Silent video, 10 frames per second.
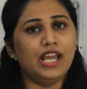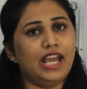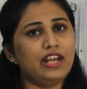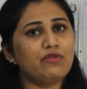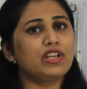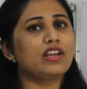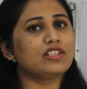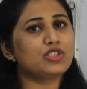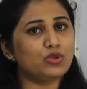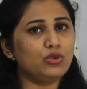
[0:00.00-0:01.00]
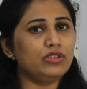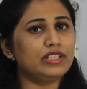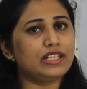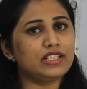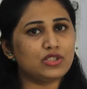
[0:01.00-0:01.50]
and so
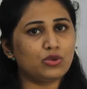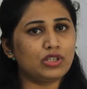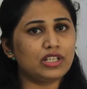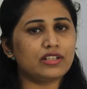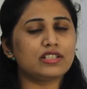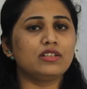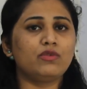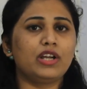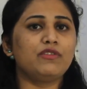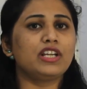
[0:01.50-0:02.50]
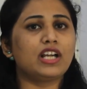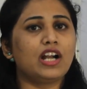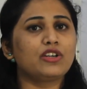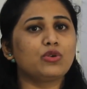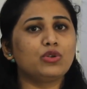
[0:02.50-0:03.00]
that is the only reason why we
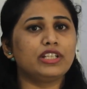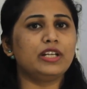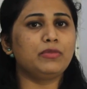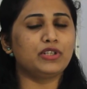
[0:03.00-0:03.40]
can't code that